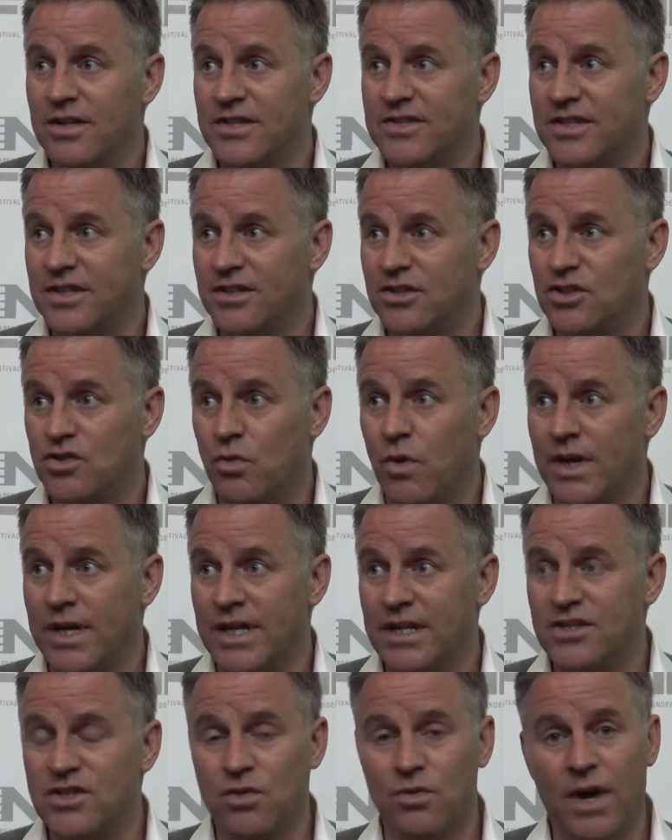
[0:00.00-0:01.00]
this in
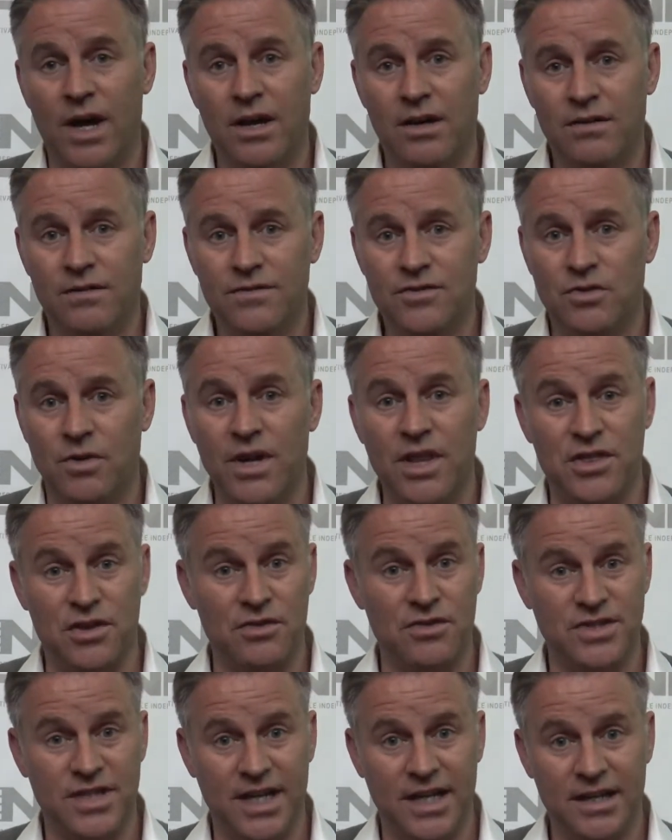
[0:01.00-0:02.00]
2012,
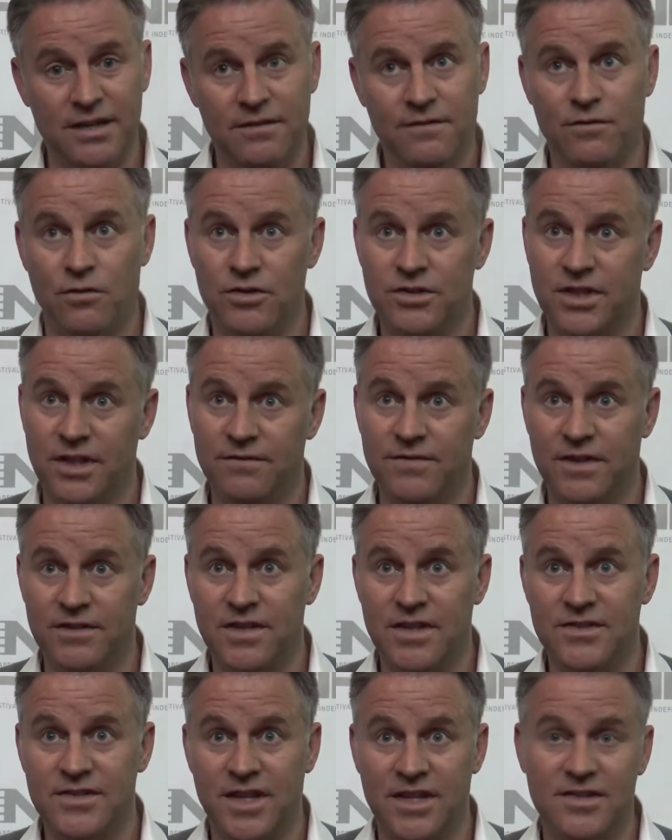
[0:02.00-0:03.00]
2013, 14,
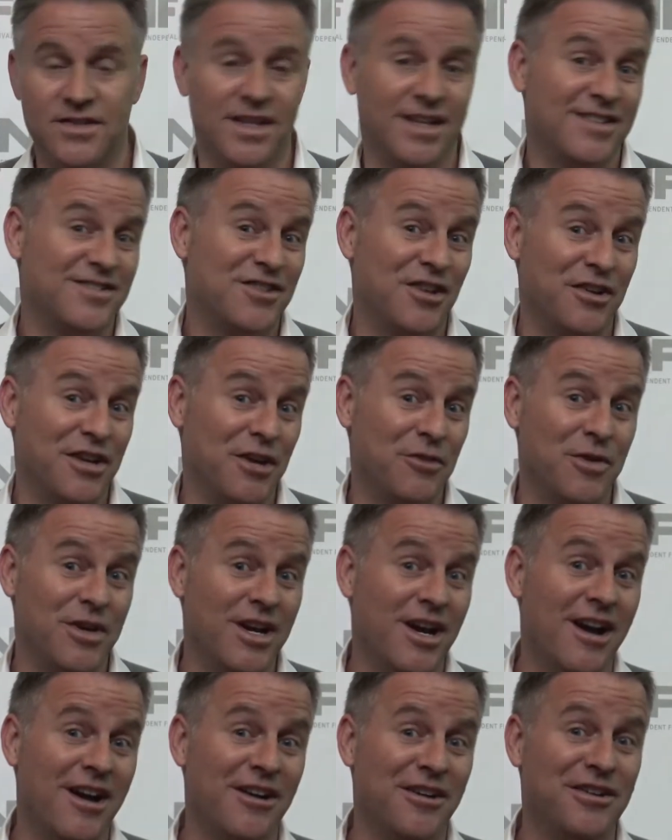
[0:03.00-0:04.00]
15, 16, so here we
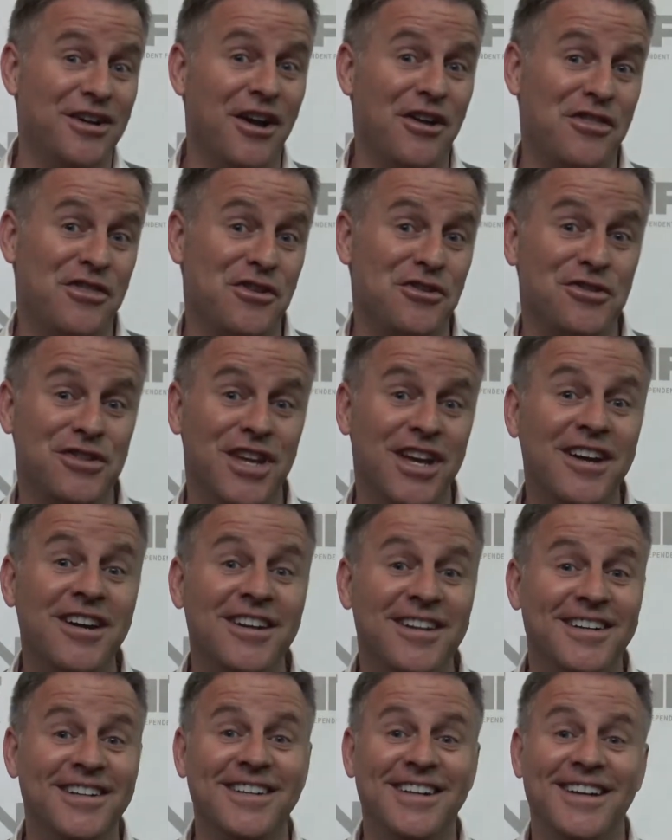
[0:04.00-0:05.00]
are in our 3rd
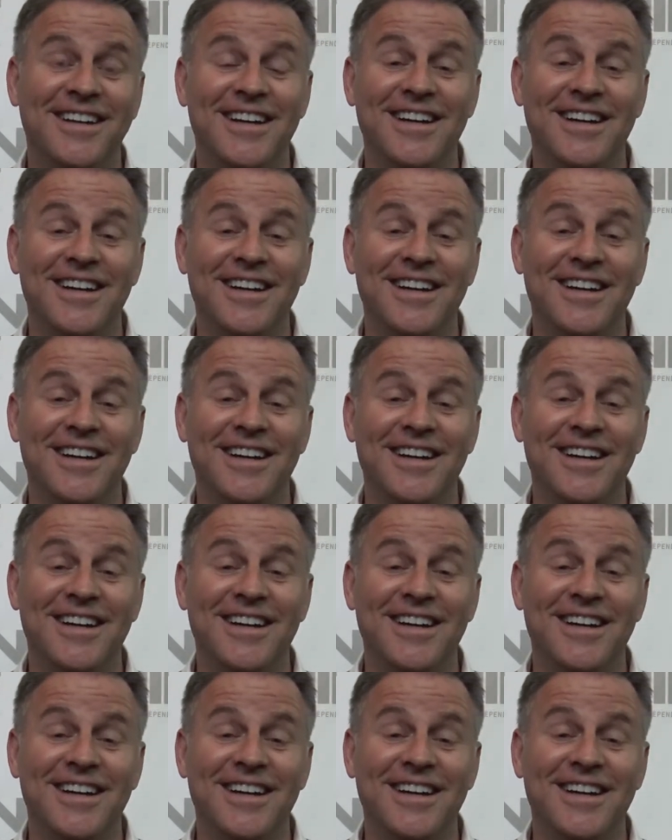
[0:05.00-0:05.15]
year.